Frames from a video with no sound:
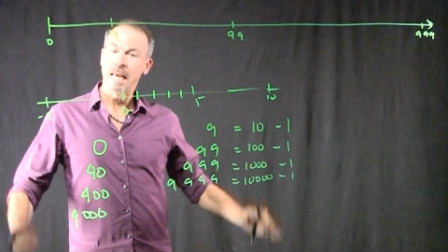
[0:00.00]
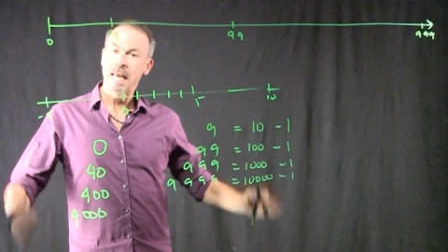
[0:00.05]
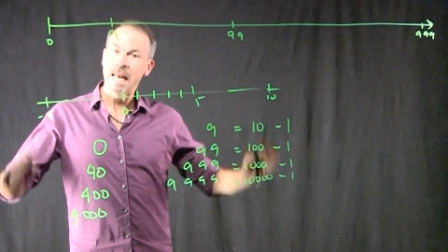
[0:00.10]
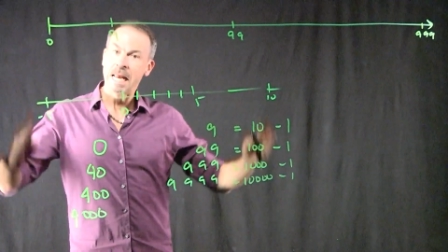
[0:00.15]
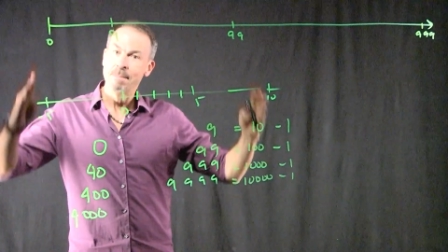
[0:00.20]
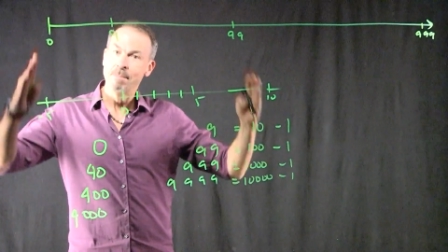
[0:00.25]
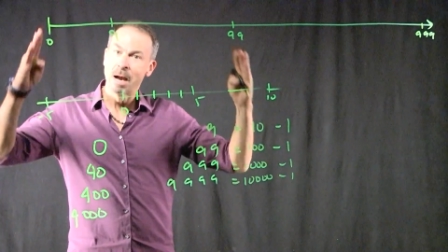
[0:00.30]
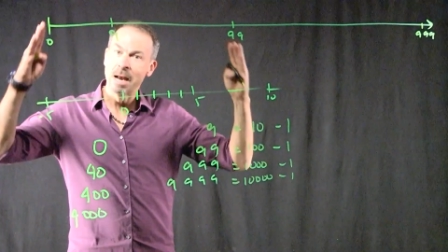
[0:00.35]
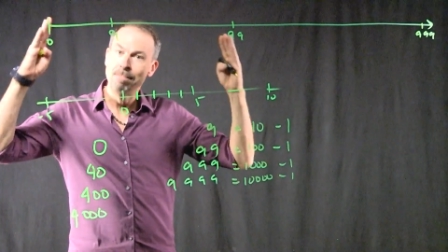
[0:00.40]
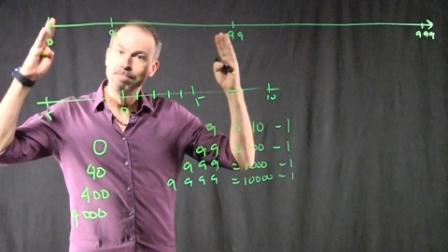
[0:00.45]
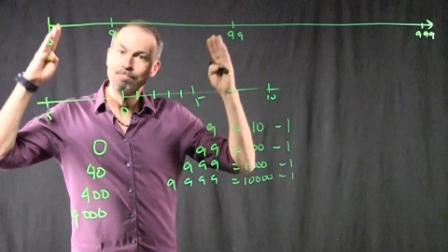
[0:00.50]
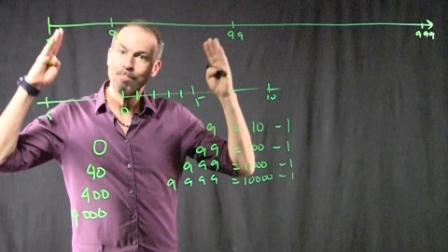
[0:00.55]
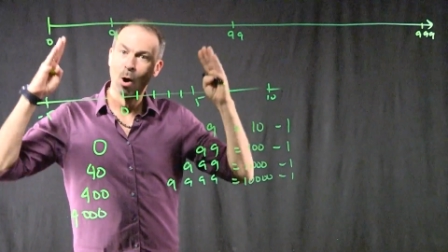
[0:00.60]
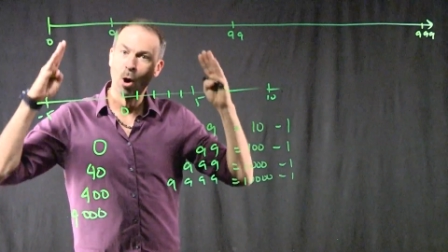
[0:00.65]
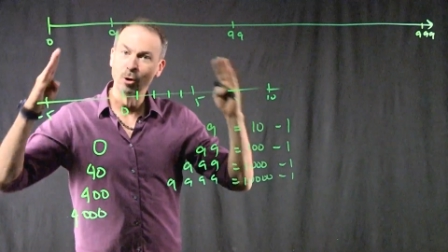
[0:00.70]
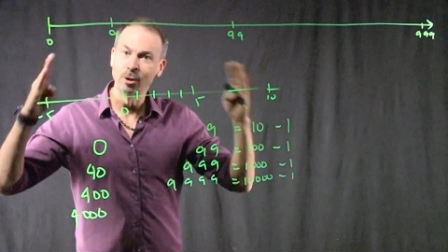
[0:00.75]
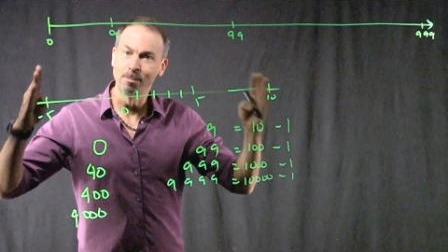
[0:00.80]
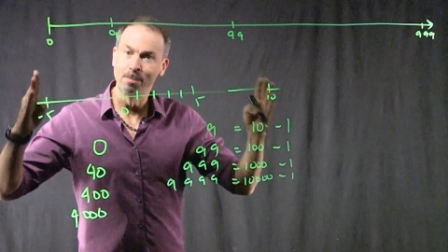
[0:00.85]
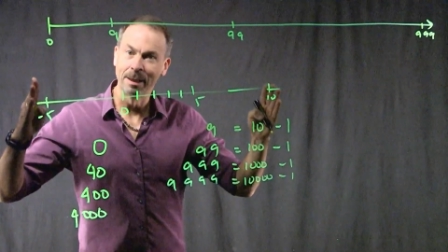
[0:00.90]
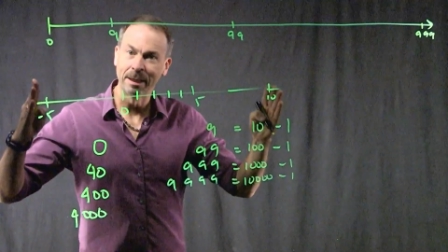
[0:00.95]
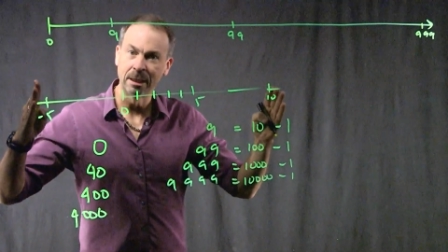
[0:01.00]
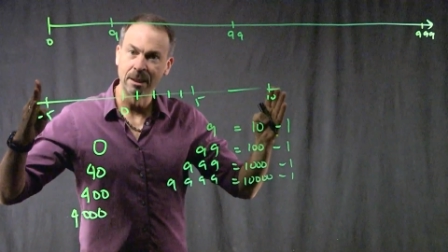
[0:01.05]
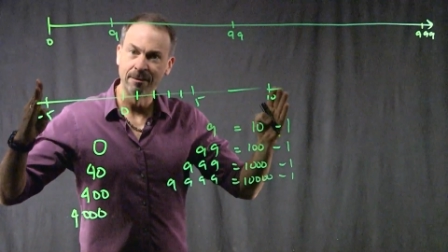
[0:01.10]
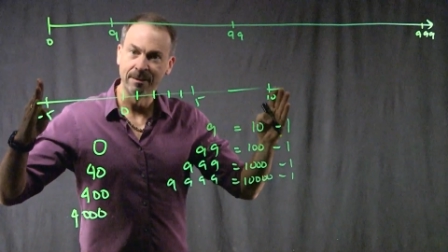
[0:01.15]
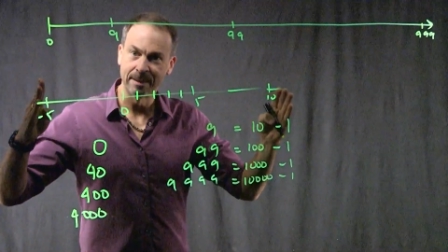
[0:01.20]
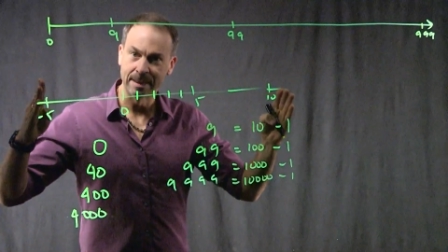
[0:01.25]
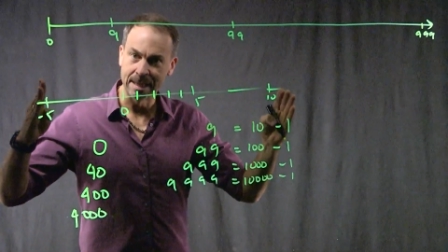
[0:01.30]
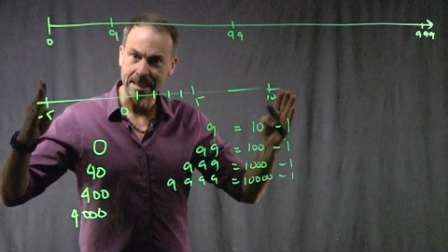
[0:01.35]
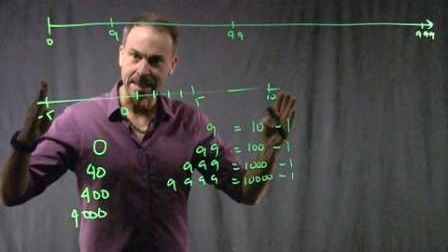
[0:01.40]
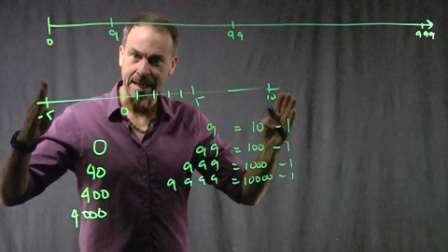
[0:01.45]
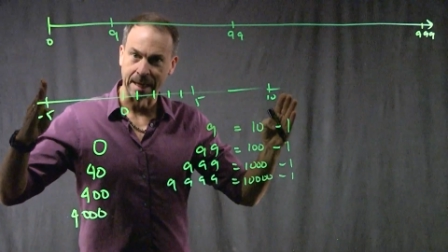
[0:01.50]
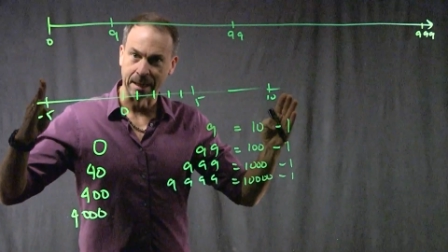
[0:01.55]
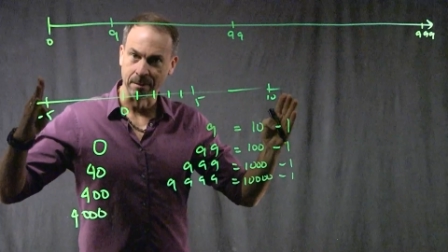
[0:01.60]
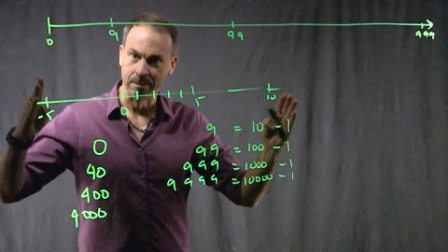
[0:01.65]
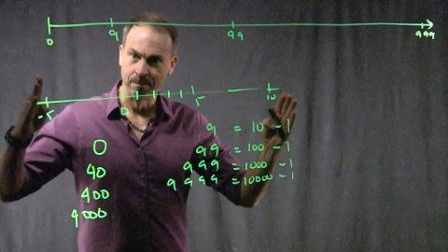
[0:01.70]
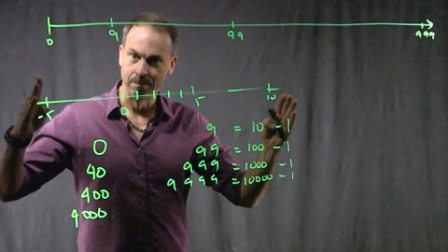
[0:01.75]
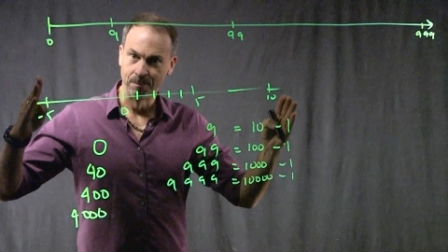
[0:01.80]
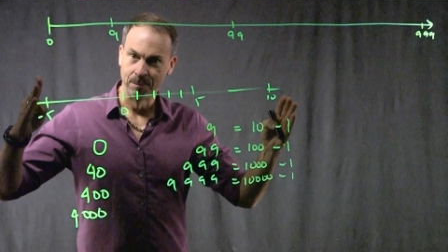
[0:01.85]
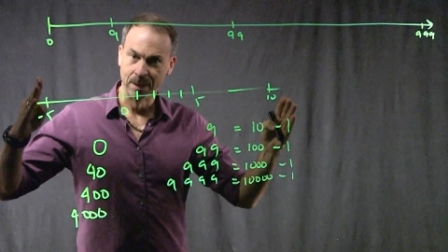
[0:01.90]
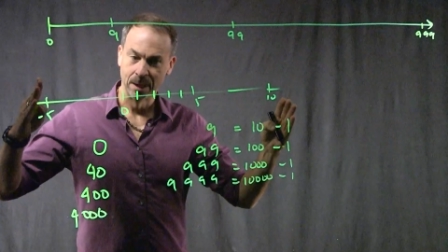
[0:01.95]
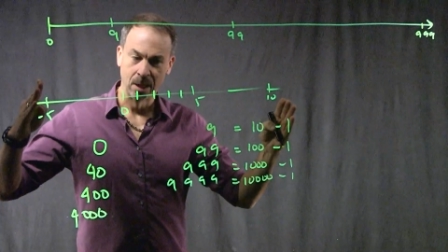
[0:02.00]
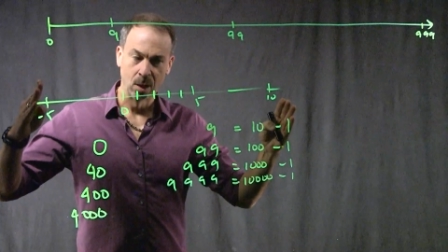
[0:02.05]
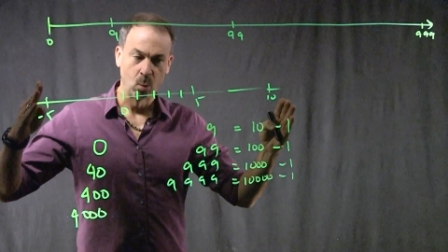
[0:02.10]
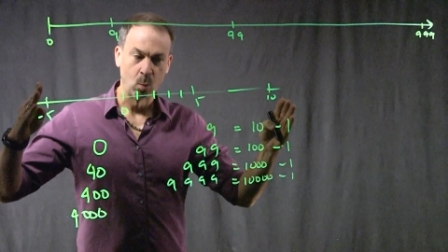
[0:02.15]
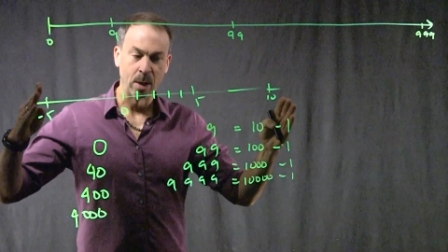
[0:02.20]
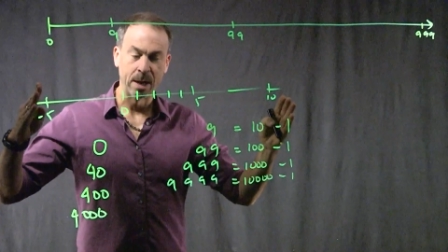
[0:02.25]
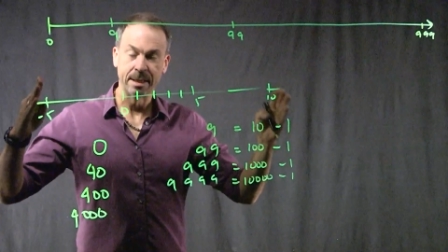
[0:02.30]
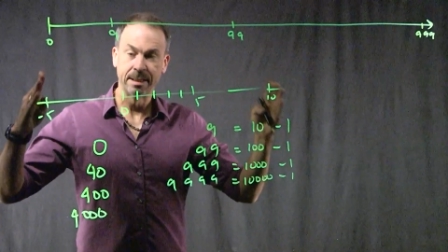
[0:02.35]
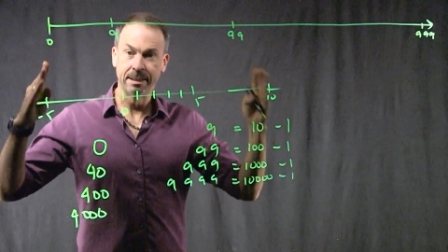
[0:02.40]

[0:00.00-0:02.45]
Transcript: In my multiplicative thinking, where